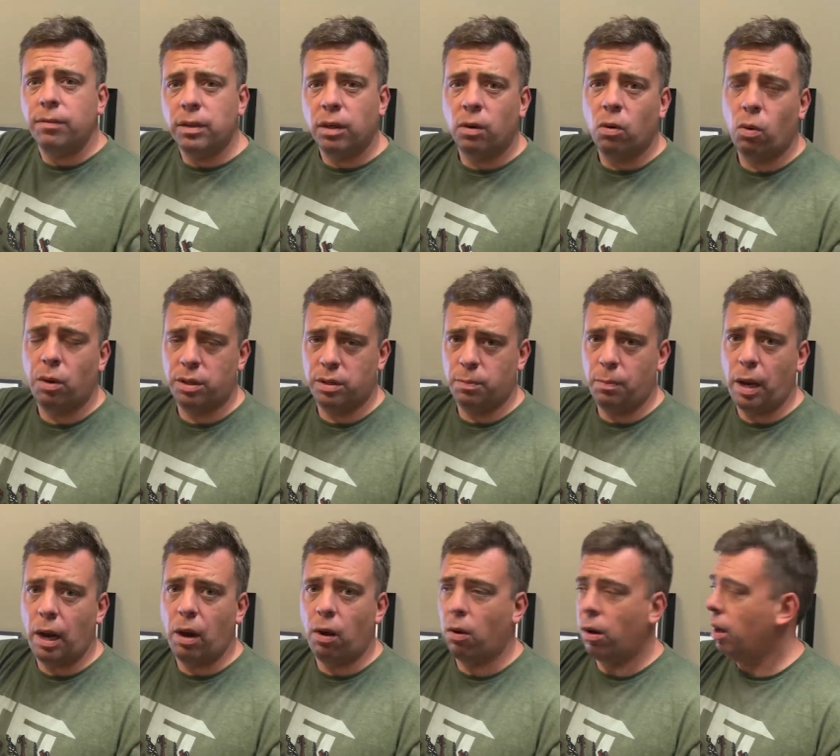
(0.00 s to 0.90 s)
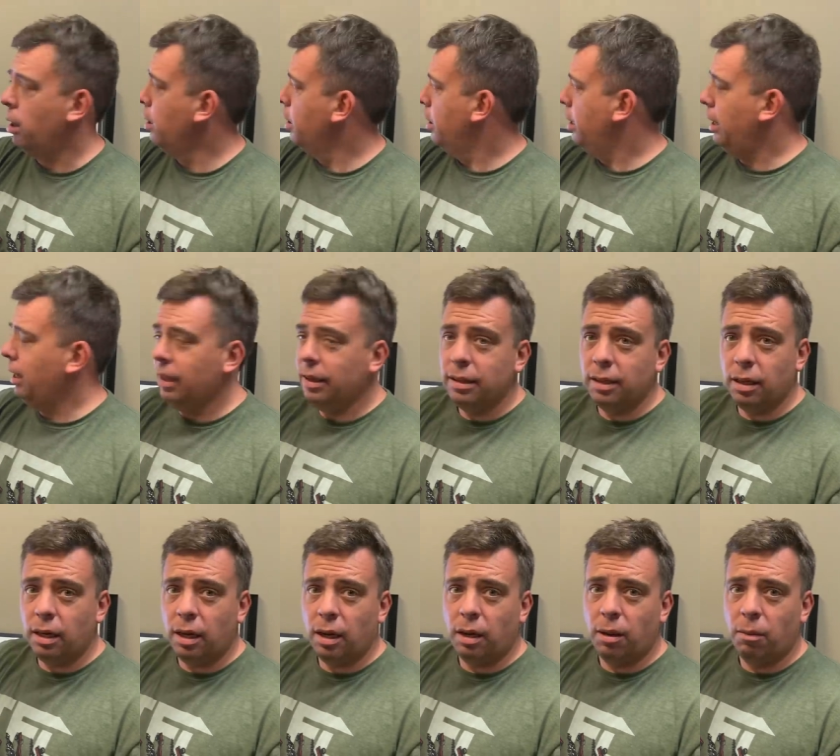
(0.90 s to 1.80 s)
horsepower. In
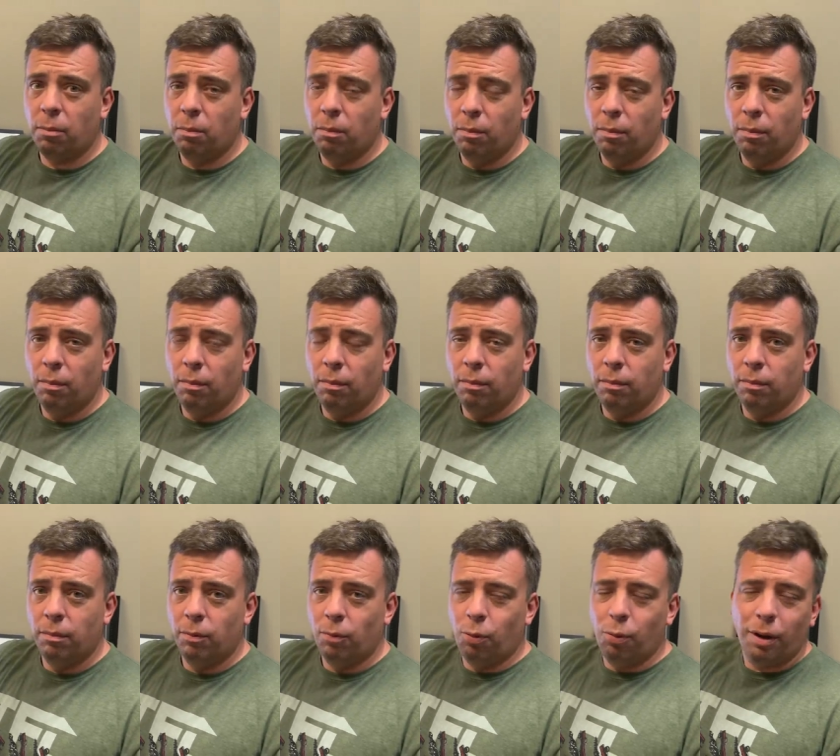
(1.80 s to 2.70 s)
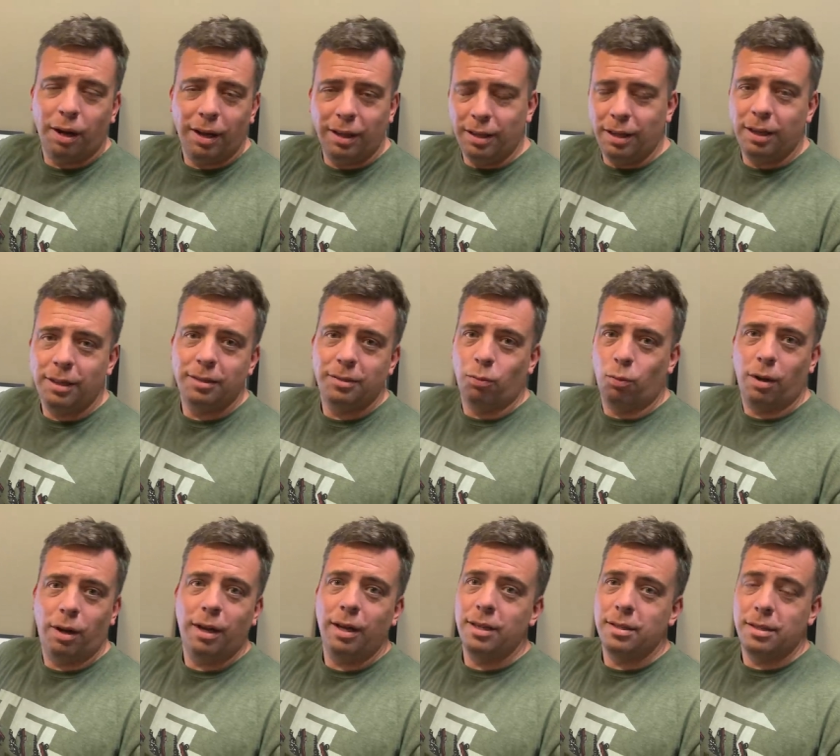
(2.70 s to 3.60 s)
the what it is,
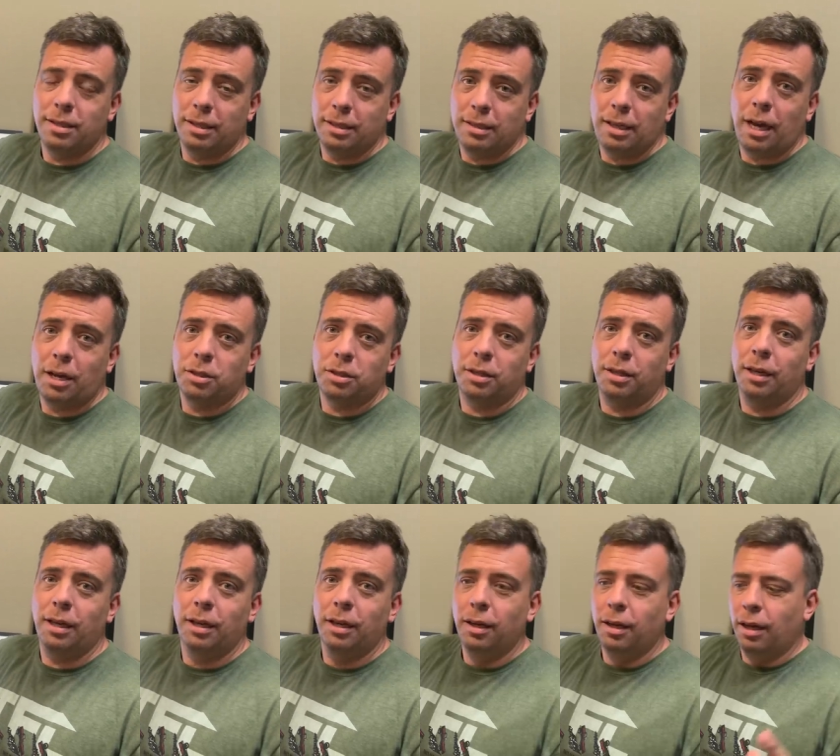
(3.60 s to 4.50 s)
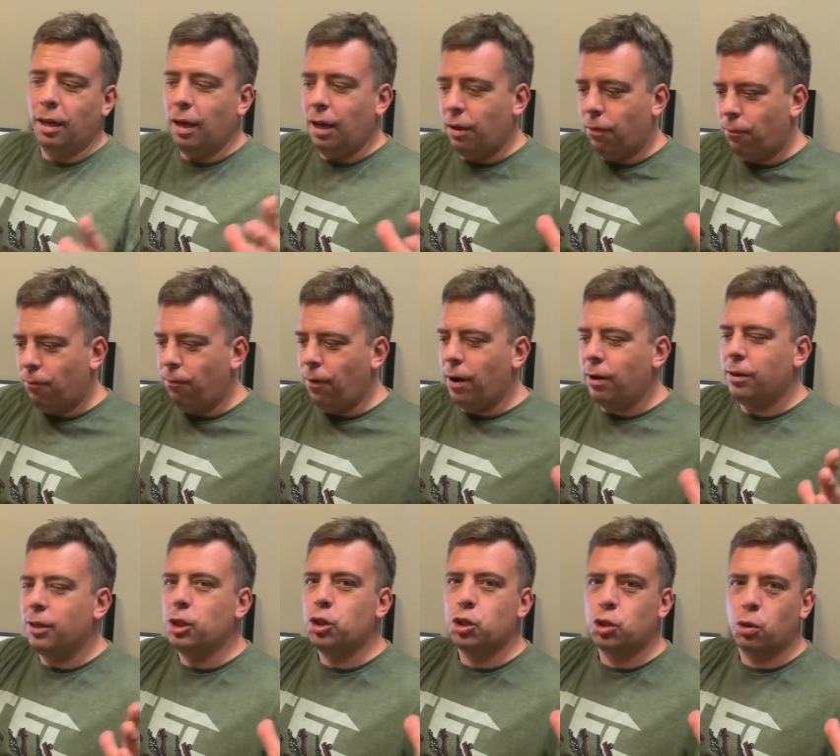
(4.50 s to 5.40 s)
what is, is actually a
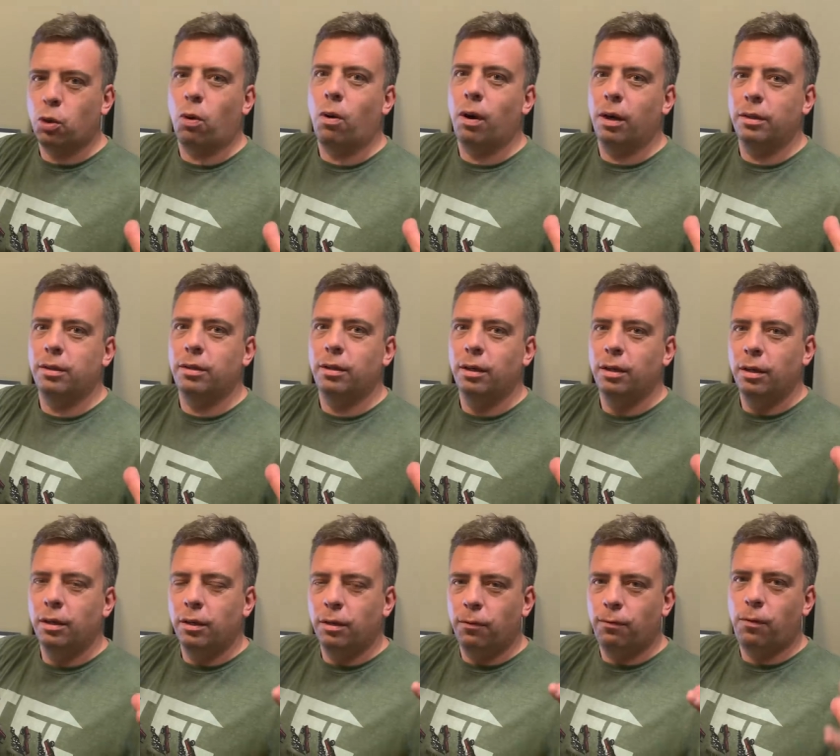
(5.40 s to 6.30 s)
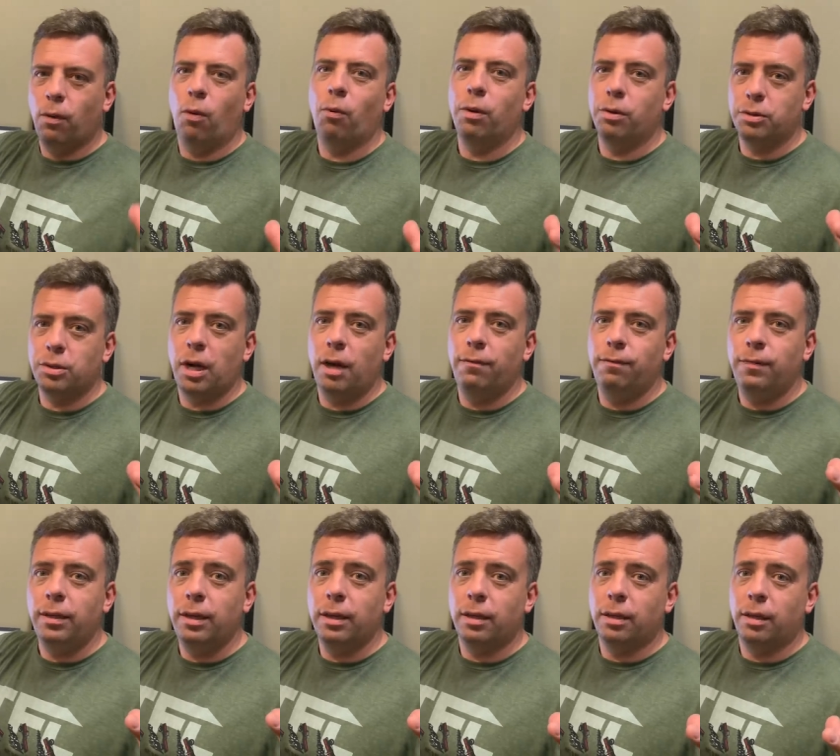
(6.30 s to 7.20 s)
fairly short four wheel drive
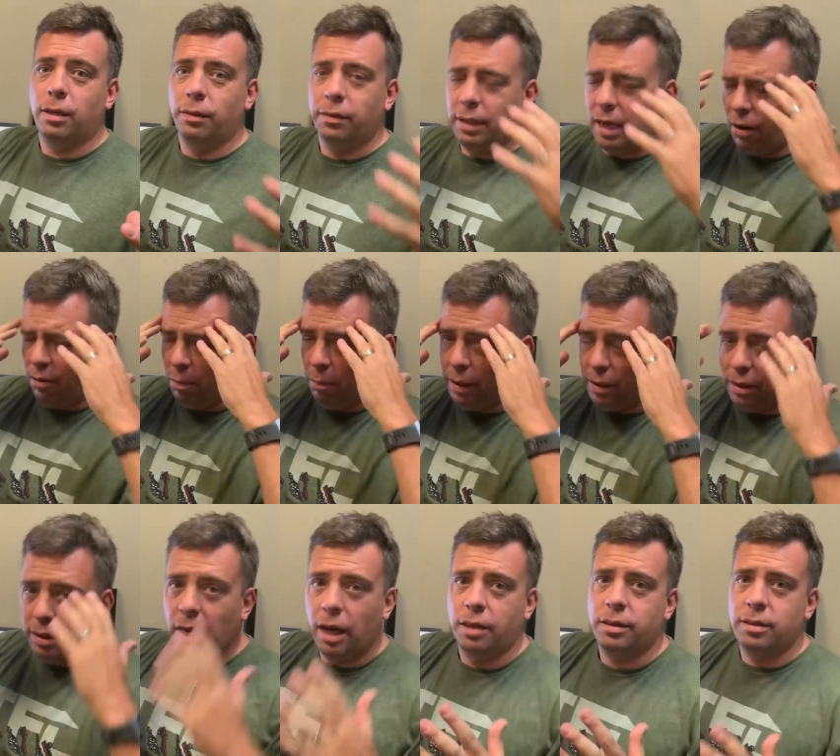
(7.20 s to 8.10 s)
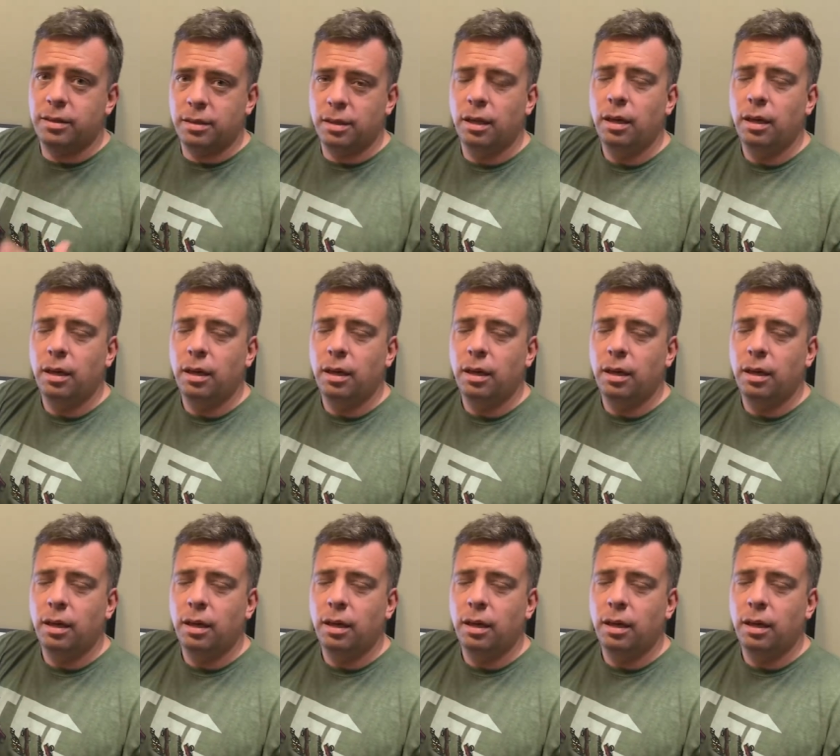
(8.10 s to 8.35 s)
vehicle. That would be nuts.